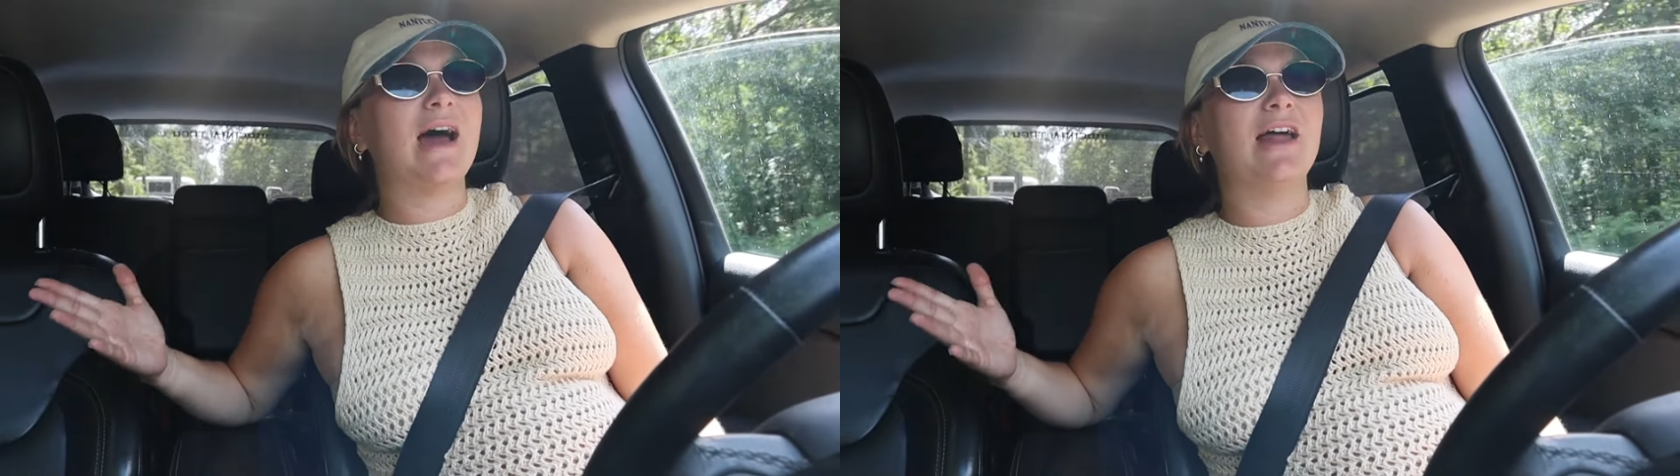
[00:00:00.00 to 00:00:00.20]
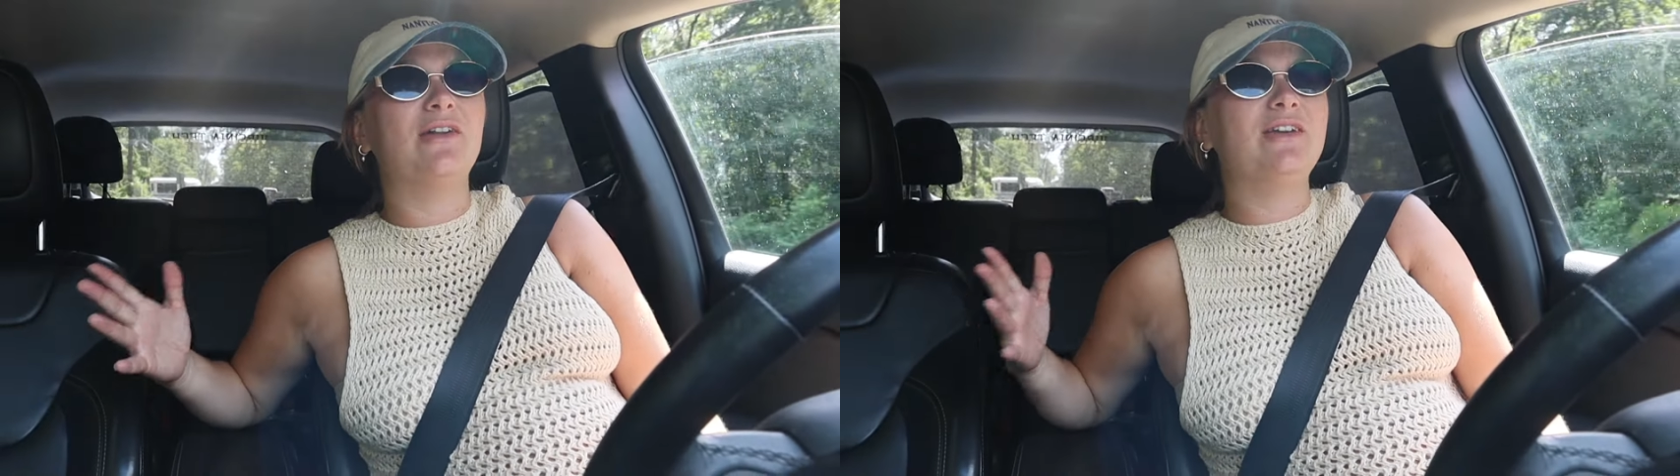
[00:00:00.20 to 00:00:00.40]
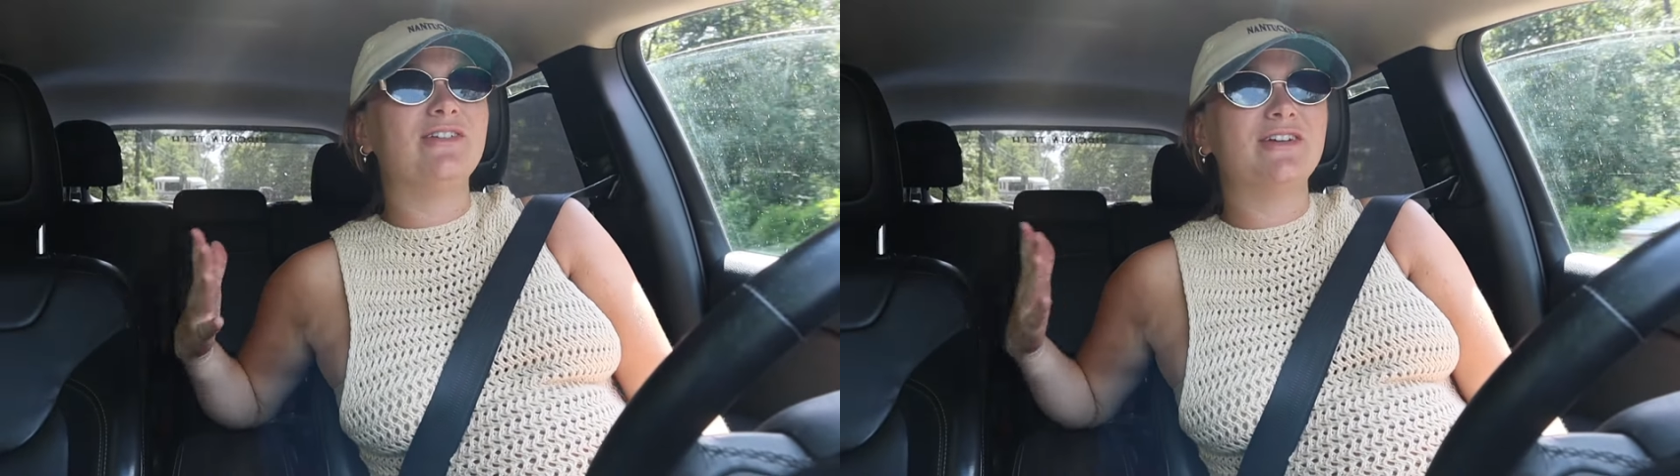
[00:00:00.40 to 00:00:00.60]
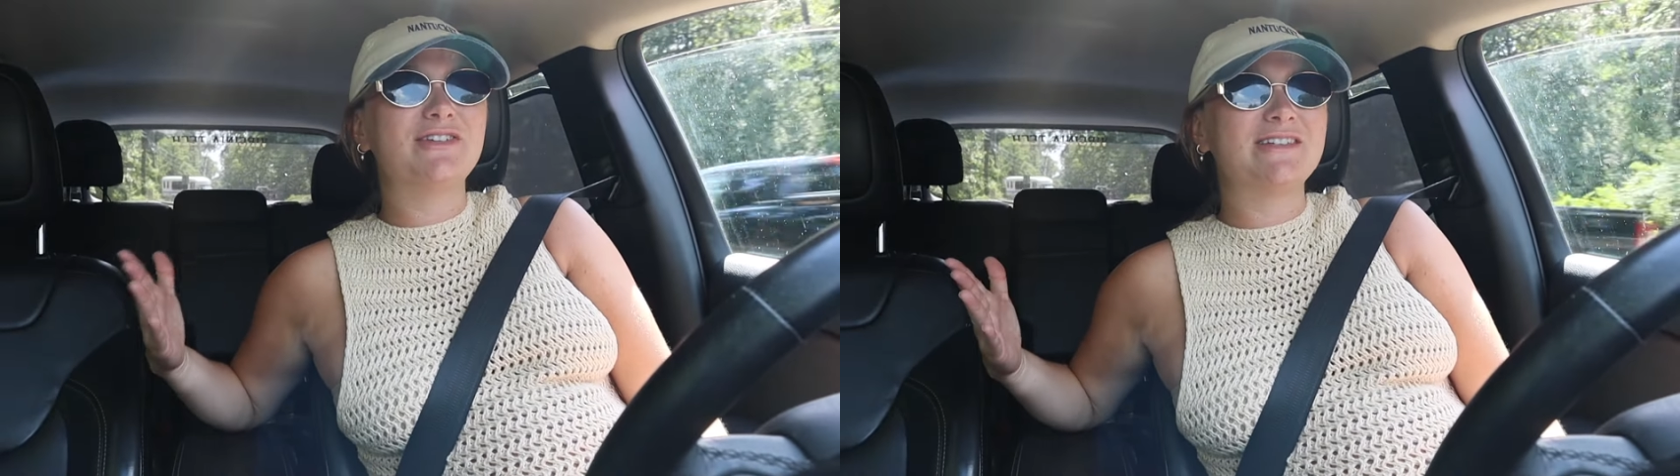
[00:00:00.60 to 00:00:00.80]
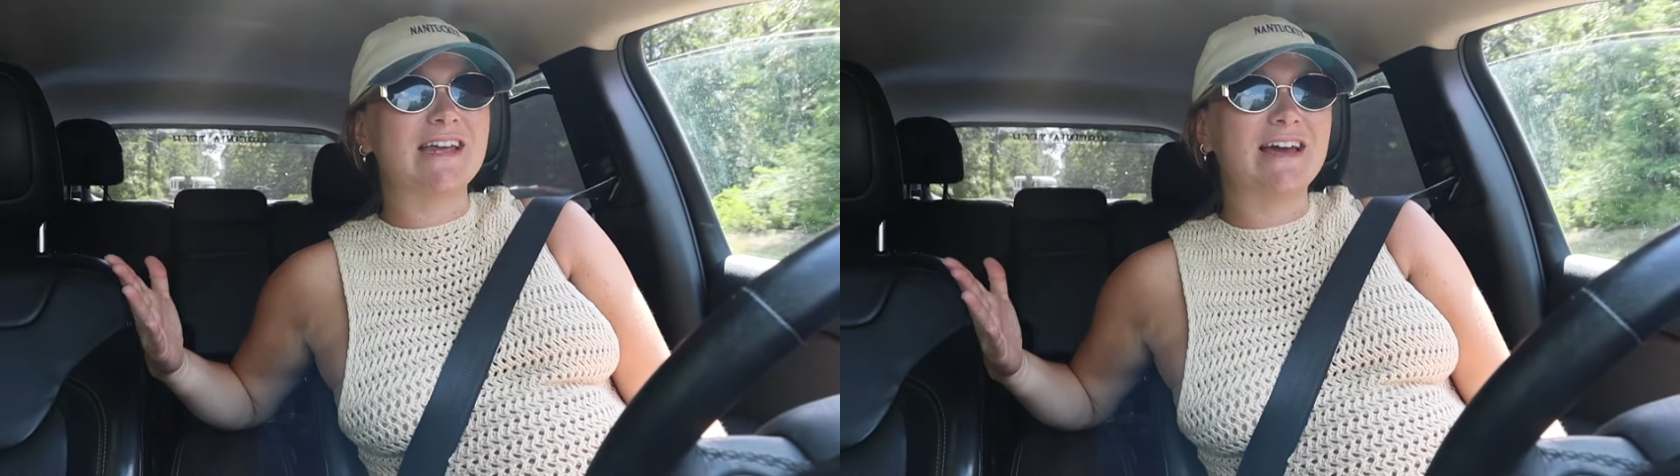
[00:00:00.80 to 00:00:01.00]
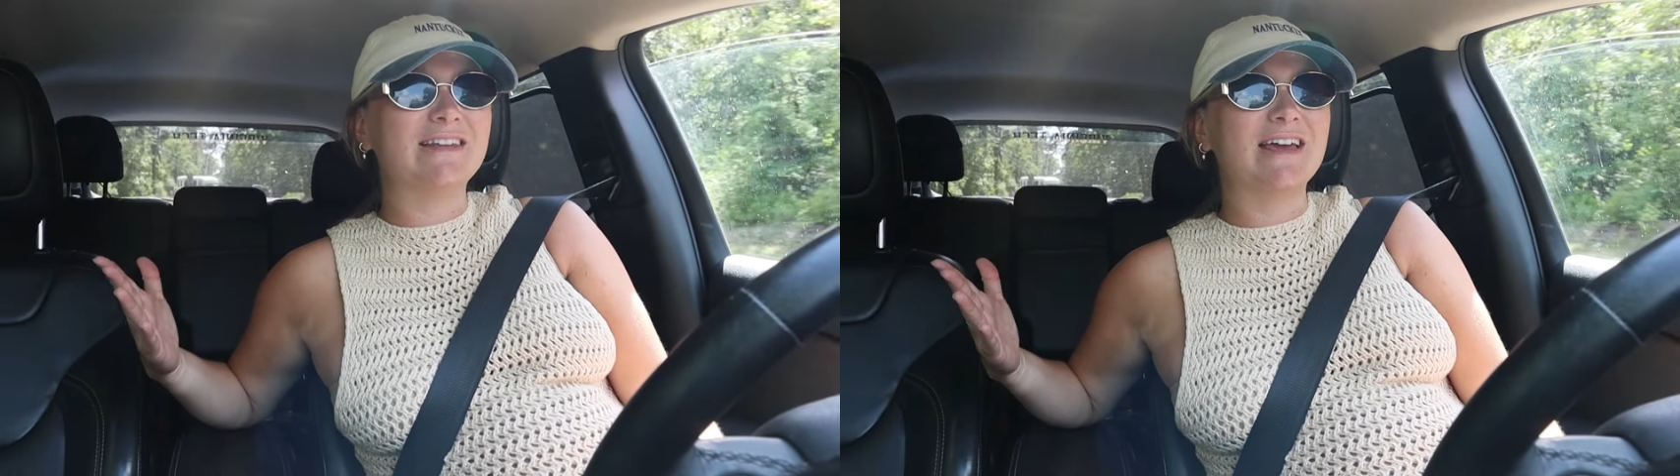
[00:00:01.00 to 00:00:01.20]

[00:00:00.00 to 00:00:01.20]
I don't even understand.